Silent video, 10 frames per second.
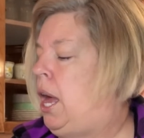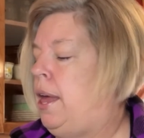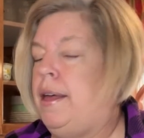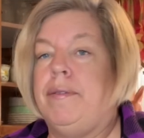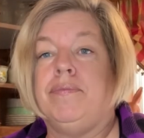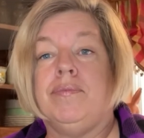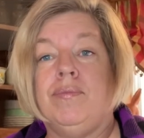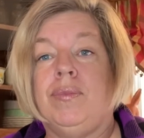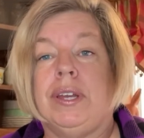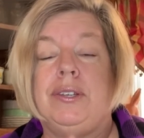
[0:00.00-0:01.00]
So
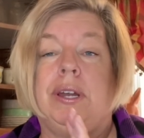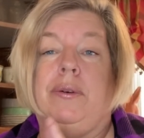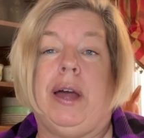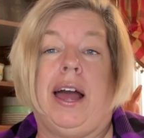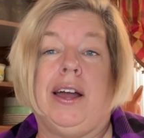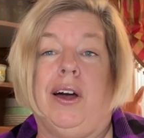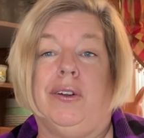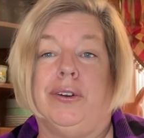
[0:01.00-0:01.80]
anyway, I called